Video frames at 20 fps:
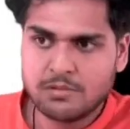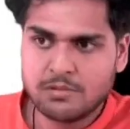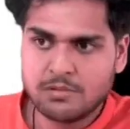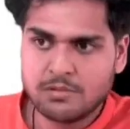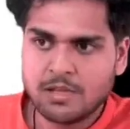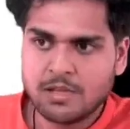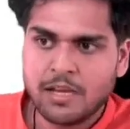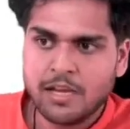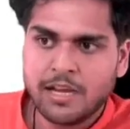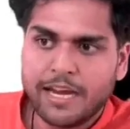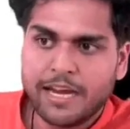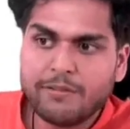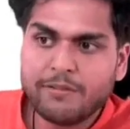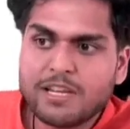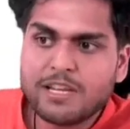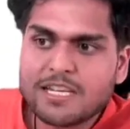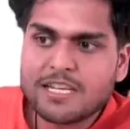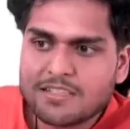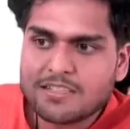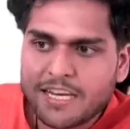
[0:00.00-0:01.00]
If
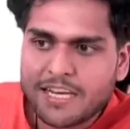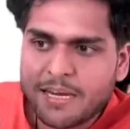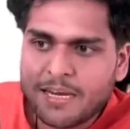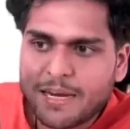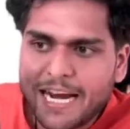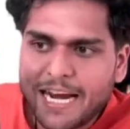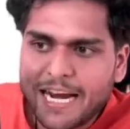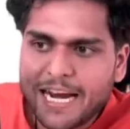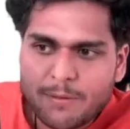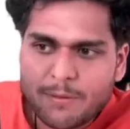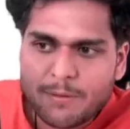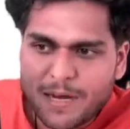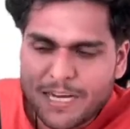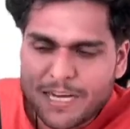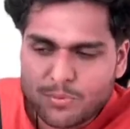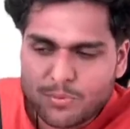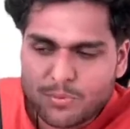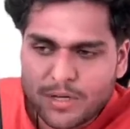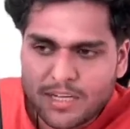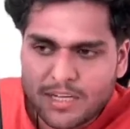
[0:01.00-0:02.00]
this email ID and
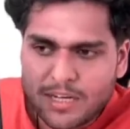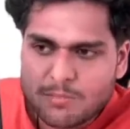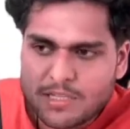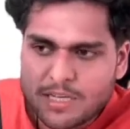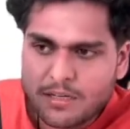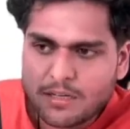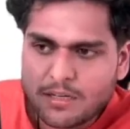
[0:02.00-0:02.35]
password comes in,